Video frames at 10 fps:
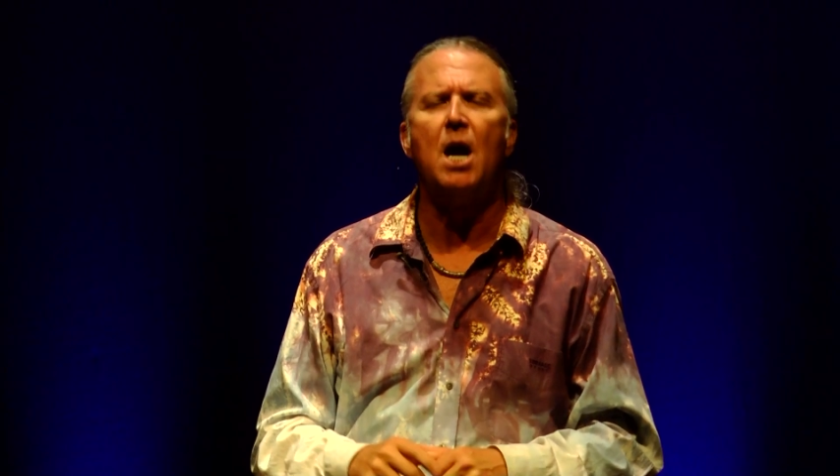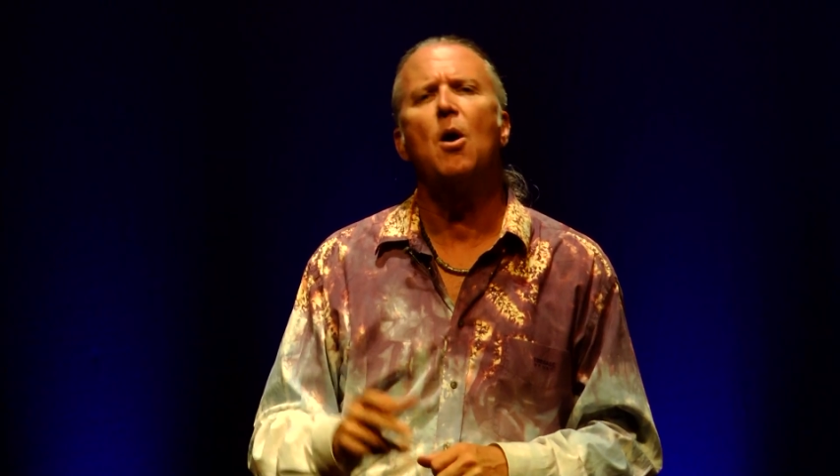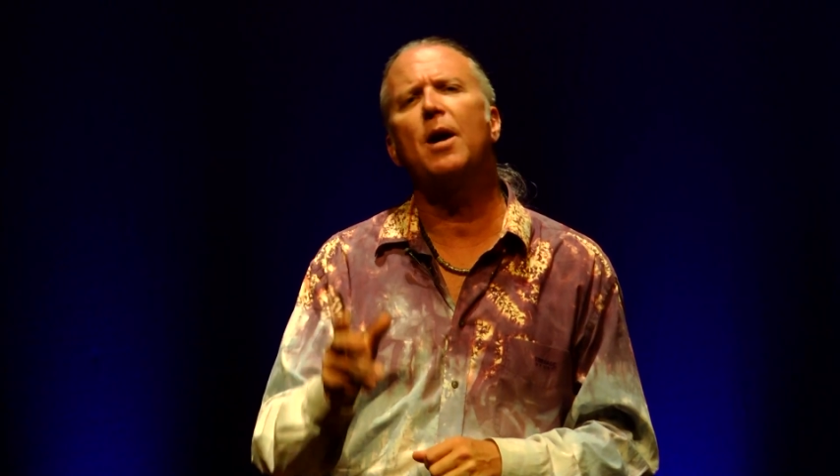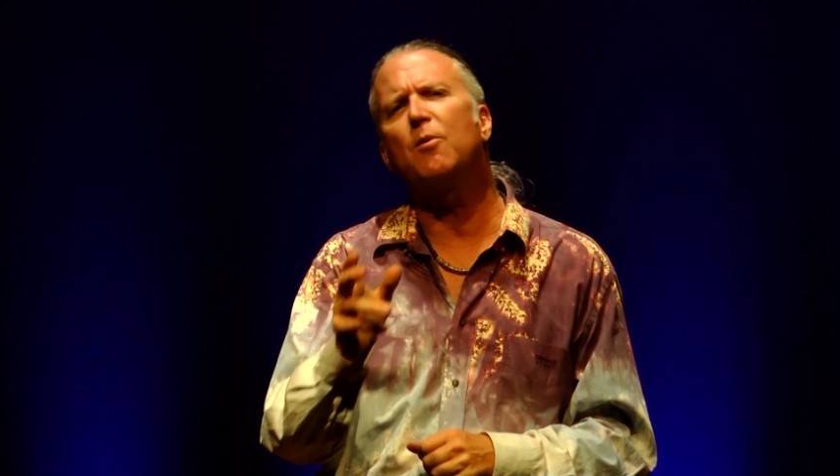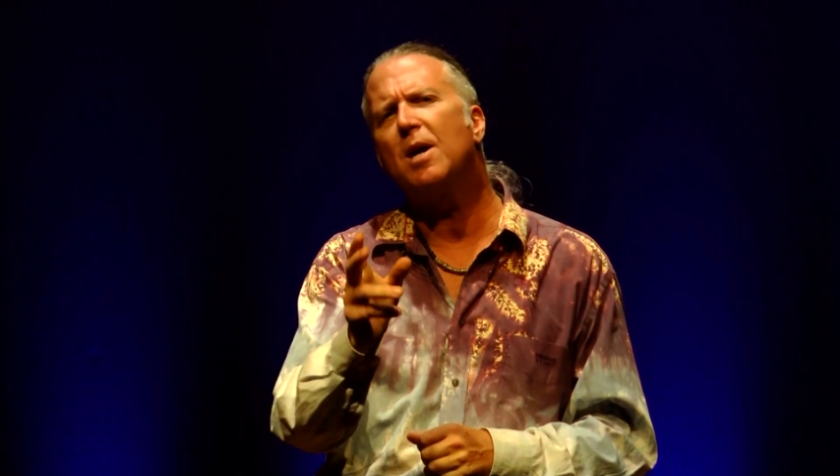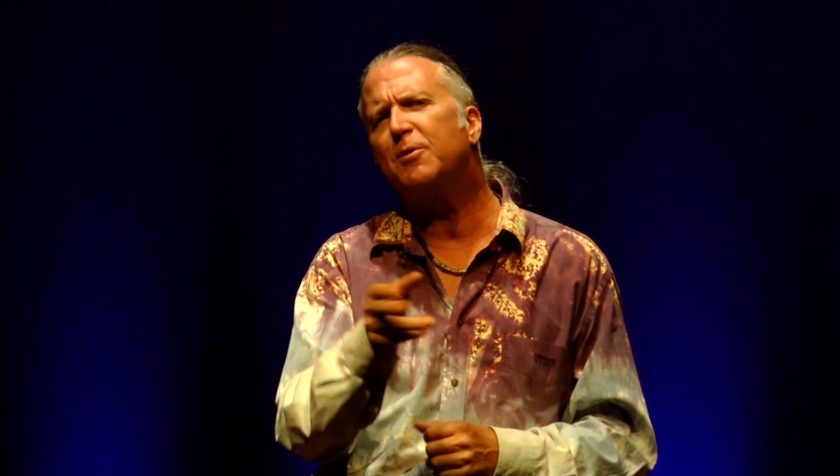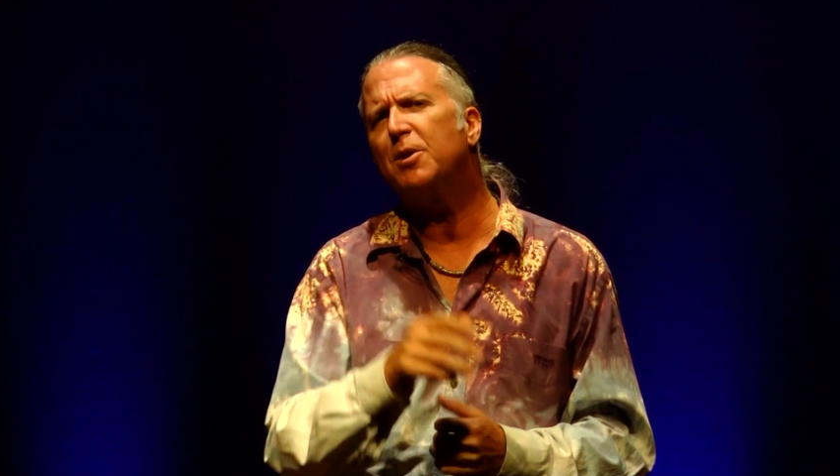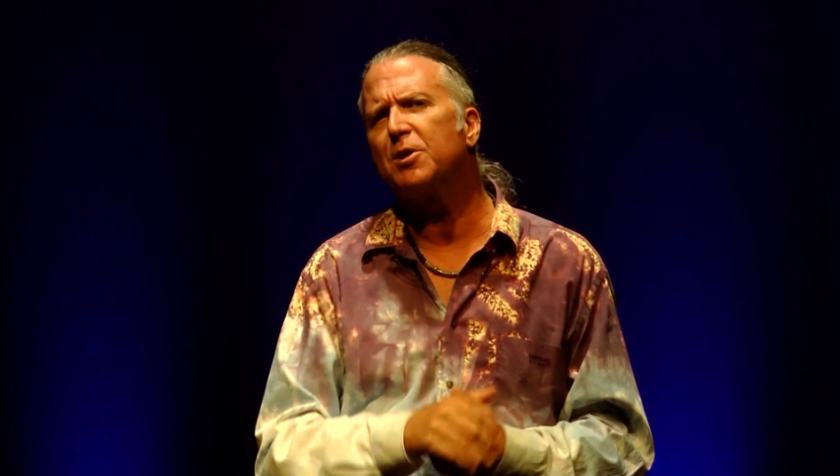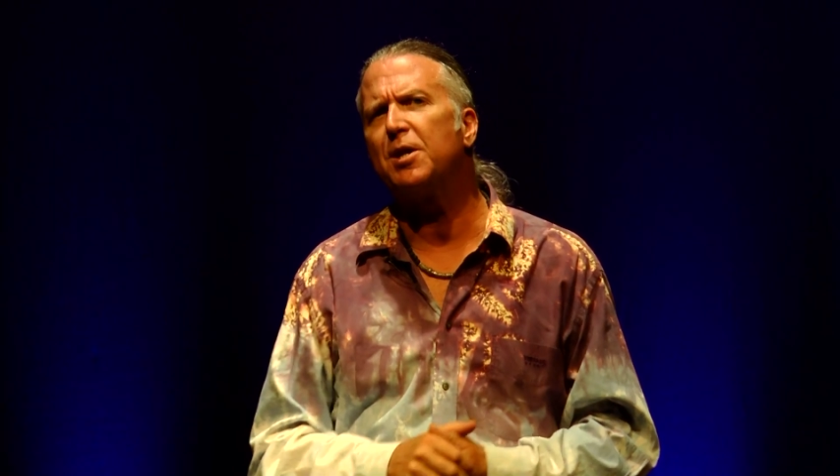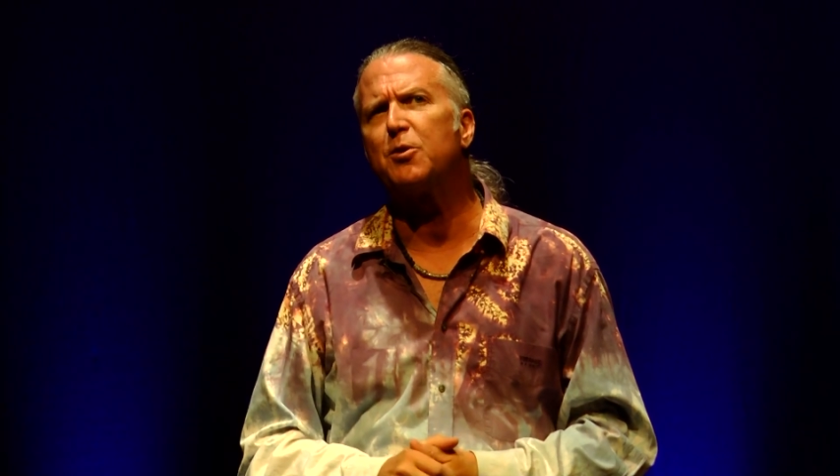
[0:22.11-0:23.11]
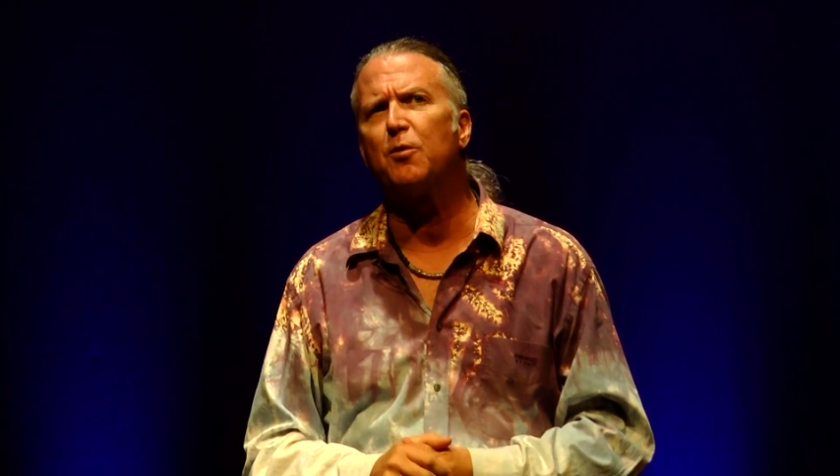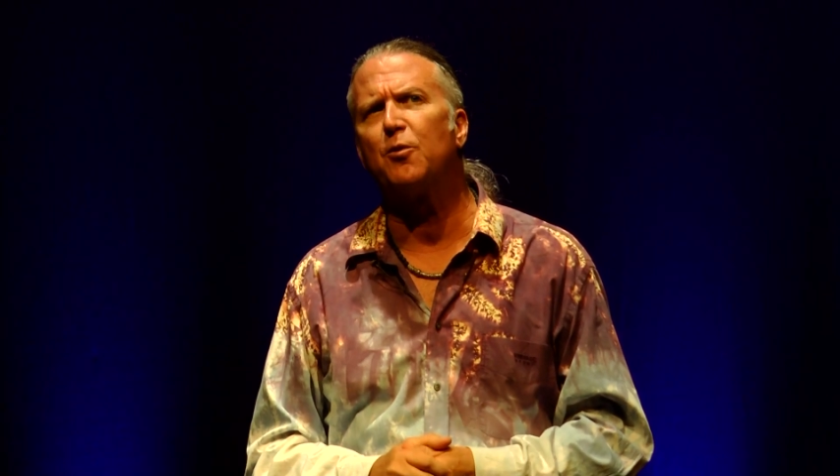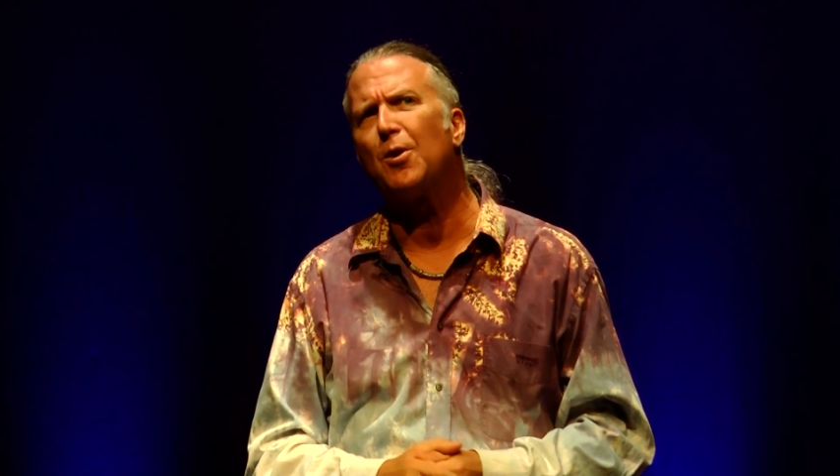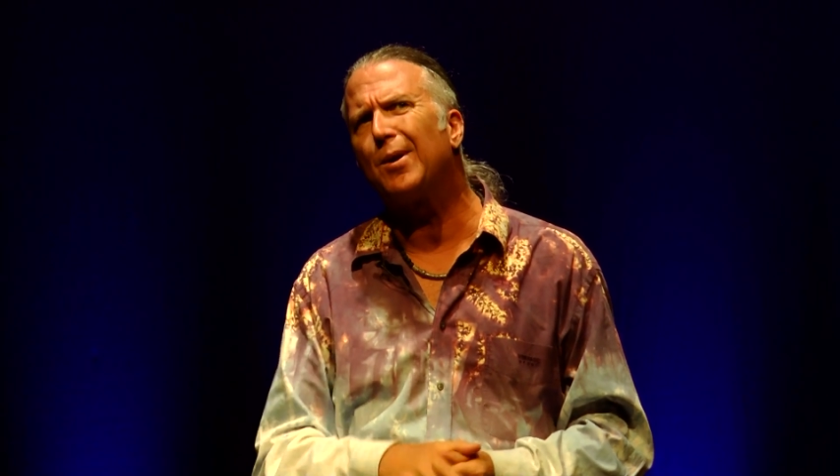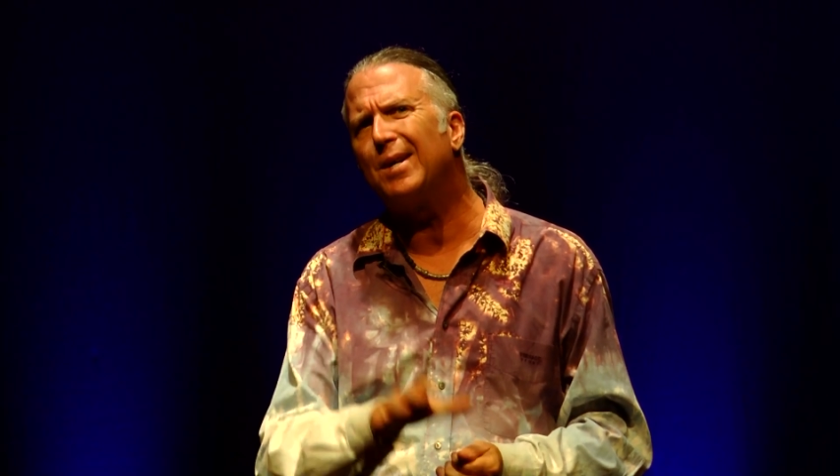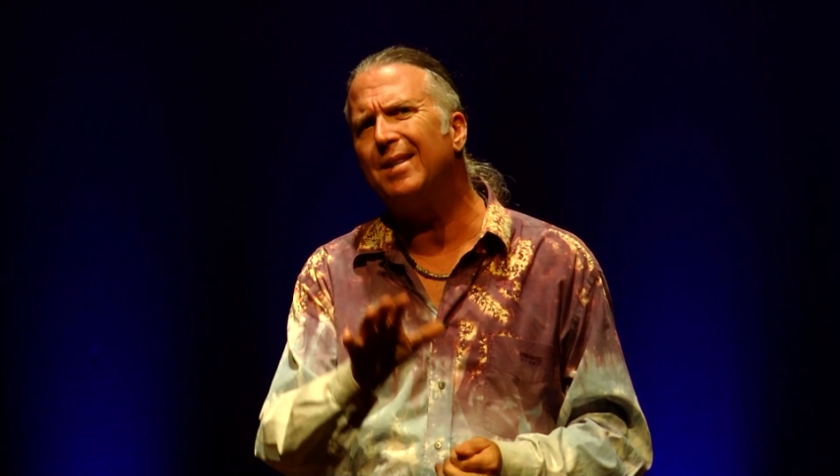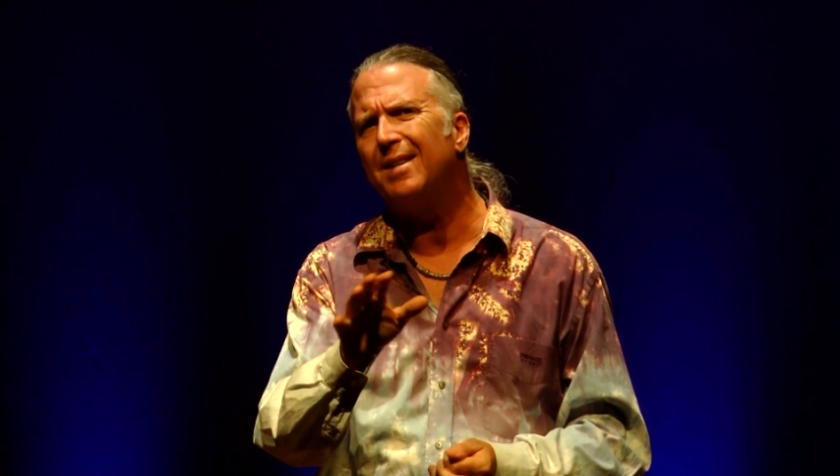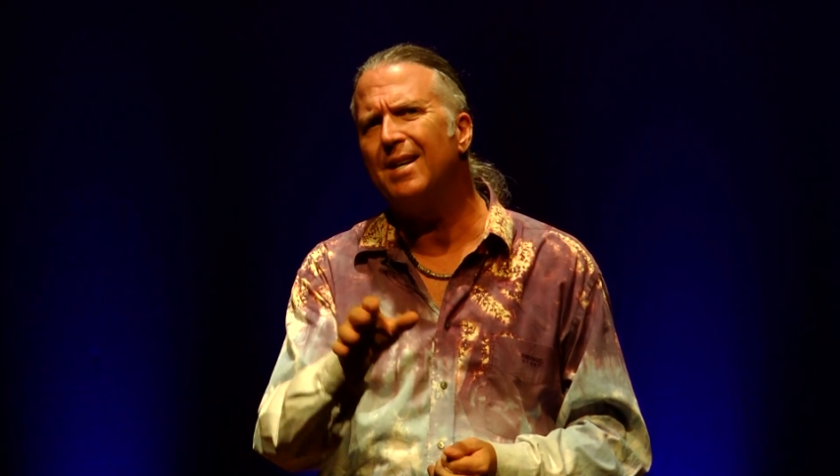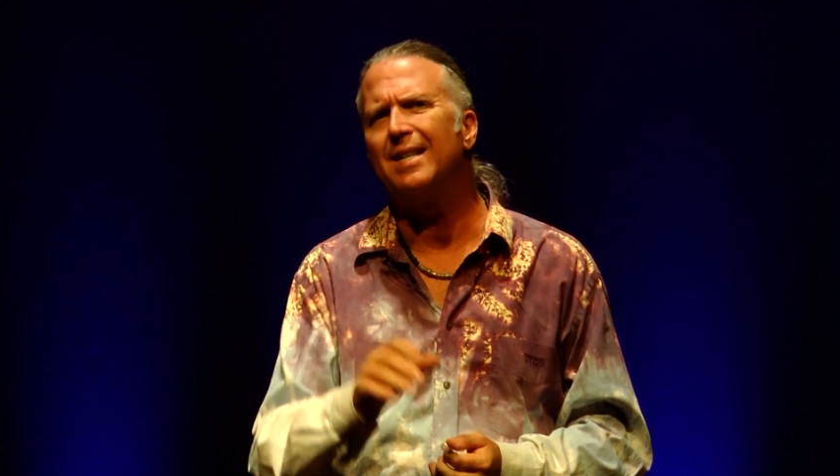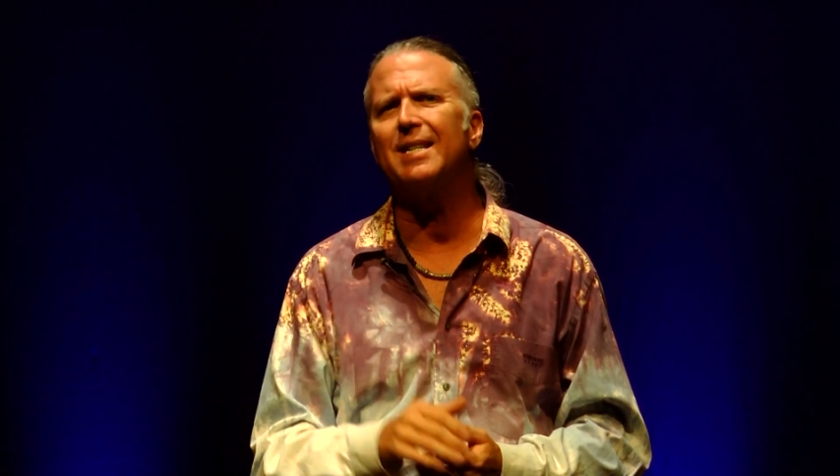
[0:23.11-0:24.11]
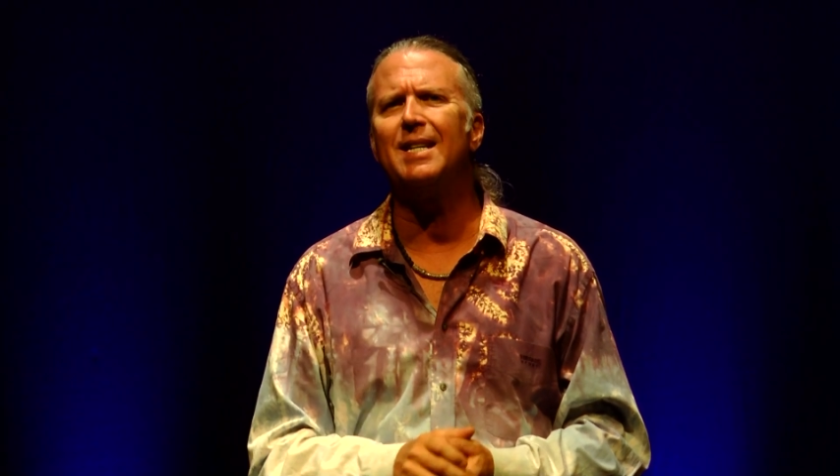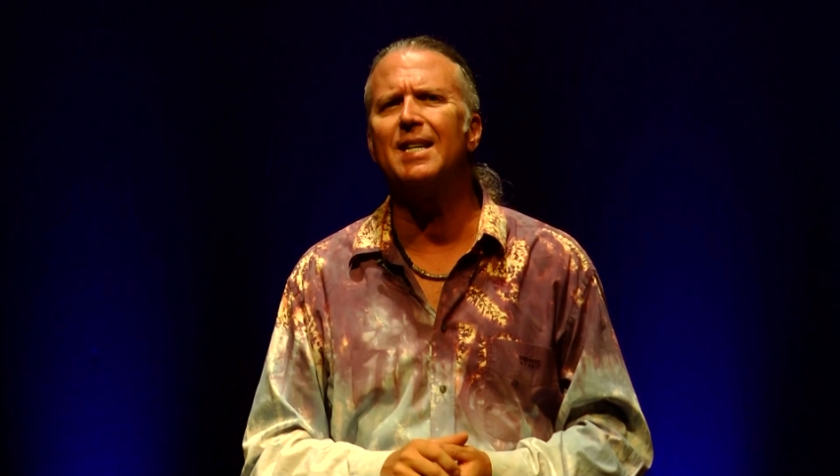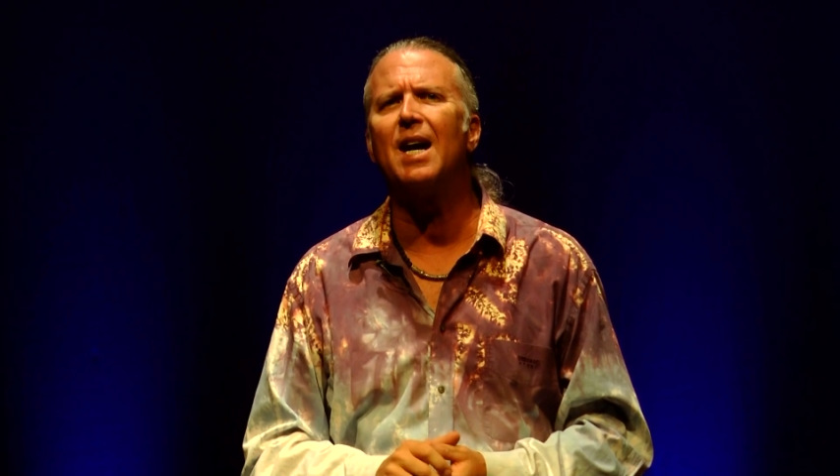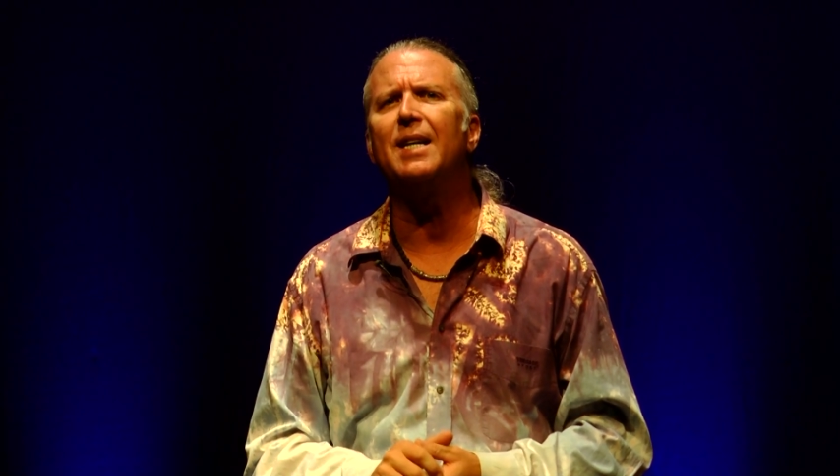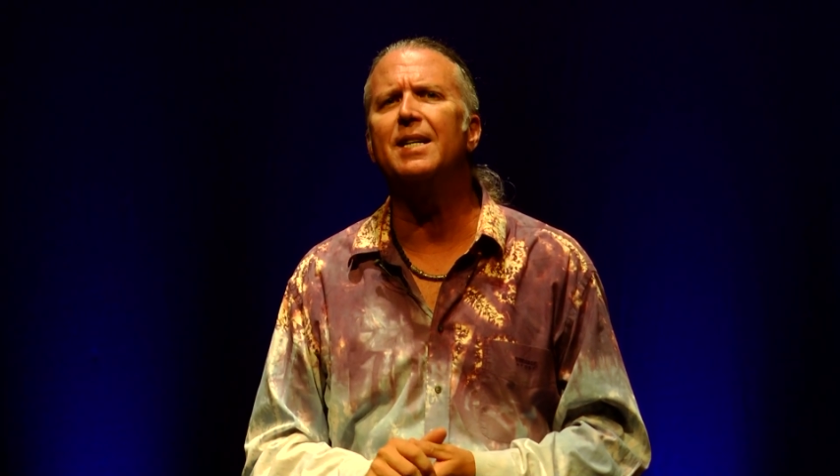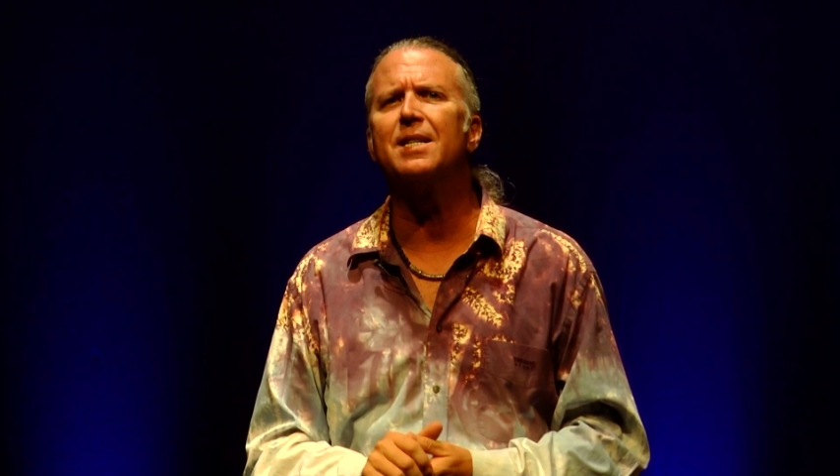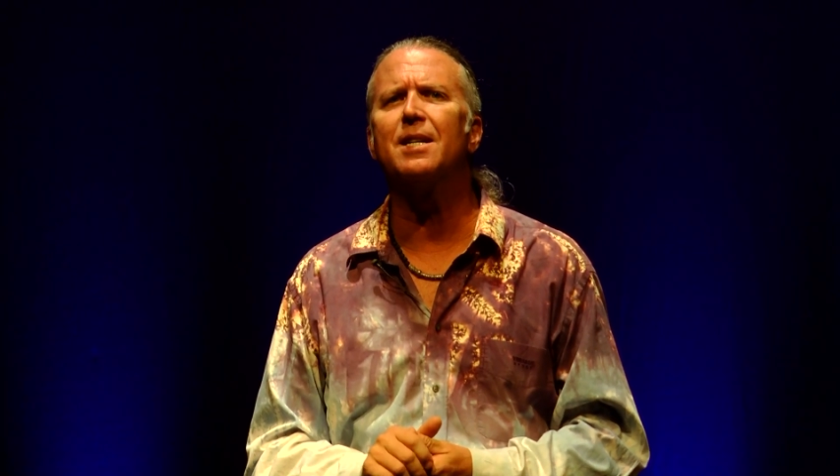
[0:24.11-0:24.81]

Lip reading: I arrived here in Central Florida in the 1990s,